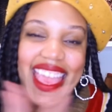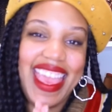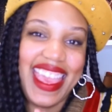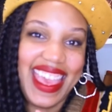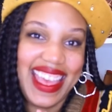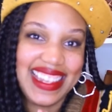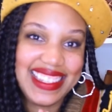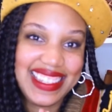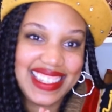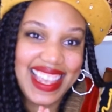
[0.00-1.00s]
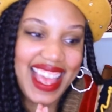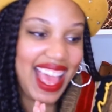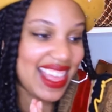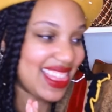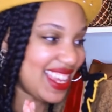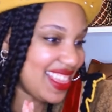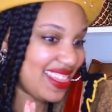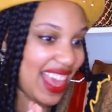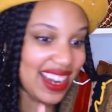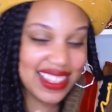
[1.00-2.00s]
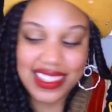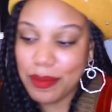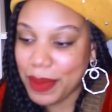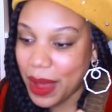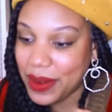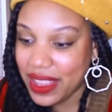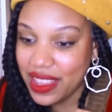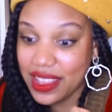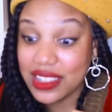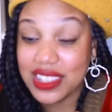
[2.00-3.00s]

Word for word: And I think that is about it.